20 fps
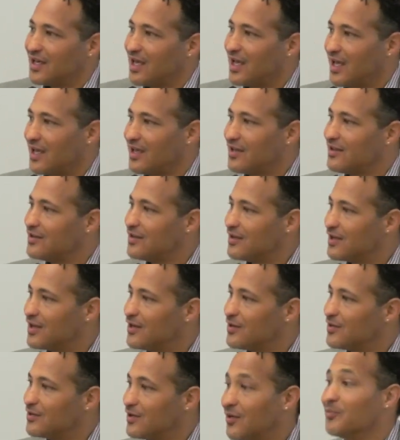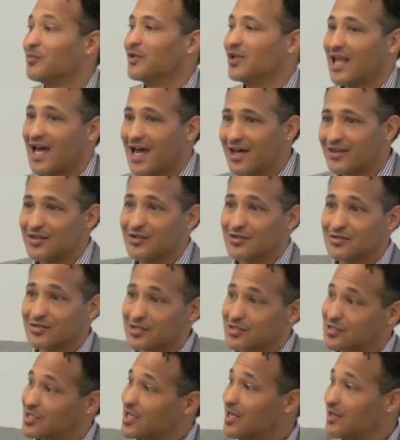And uh, I'm glad there's
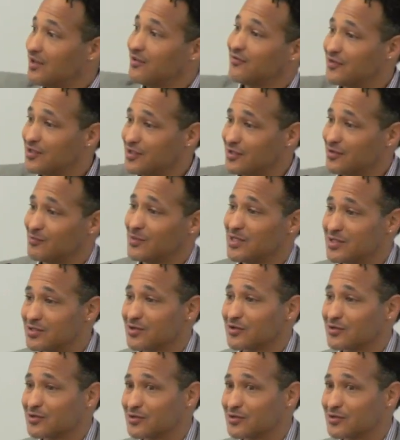a ton of miso